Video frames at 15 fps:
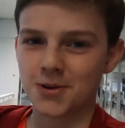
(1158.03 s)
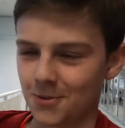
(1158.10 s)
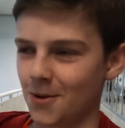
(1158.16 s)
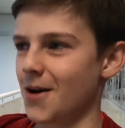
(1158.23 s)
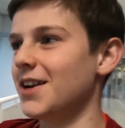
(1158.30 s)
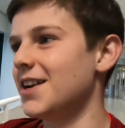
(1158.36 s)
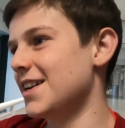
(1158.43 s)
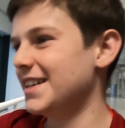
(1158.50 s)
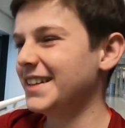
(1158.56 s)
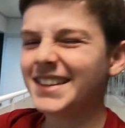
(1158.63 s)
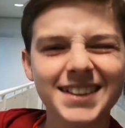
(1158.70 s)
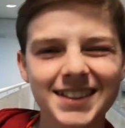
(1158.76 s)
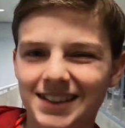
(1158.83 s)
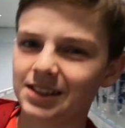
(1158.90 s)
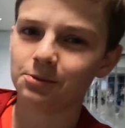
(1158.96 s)
We won.
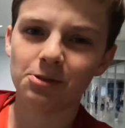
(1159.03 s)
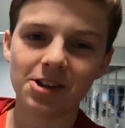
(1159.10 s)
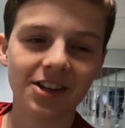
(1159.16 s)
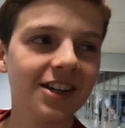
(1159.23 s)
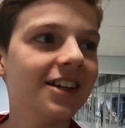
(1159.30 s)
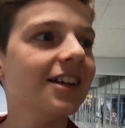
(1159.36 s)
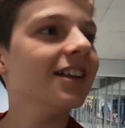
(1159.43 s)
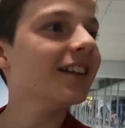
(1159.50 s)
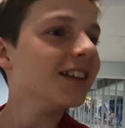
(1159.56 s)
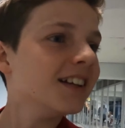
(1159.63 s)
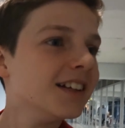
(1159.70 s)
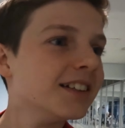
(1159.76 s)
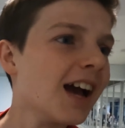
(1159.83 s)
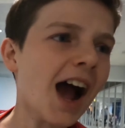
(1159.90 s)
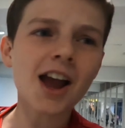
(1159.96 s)
Easy win.
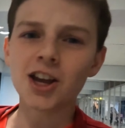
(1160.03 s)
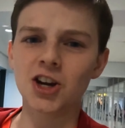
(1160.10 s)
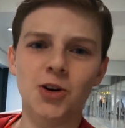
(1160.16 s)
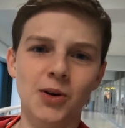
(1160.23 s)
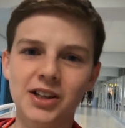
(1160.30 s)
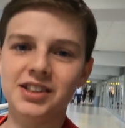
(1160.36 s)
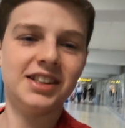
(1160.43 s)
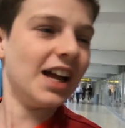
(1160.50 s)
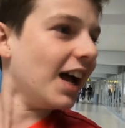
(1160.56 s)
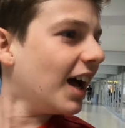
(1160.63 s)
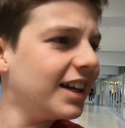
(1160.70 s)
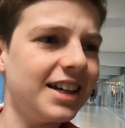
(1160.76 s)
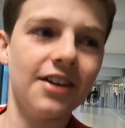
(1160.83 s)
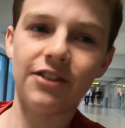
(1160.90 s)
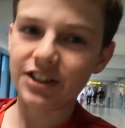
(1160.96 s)
I always,
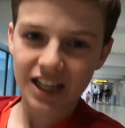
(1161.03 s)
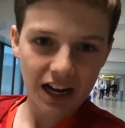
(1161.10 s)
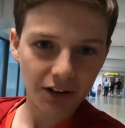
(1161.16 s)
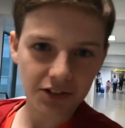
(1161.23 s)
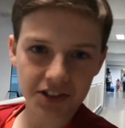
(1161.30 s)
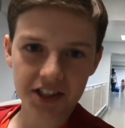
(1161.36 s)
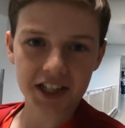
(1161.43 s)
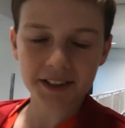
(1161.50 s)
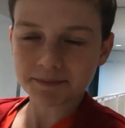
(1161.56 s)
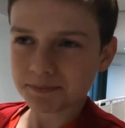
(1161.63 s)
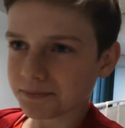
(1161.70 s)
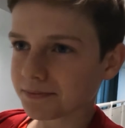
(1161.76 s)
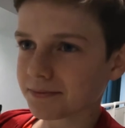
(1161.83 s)
I never doubted it.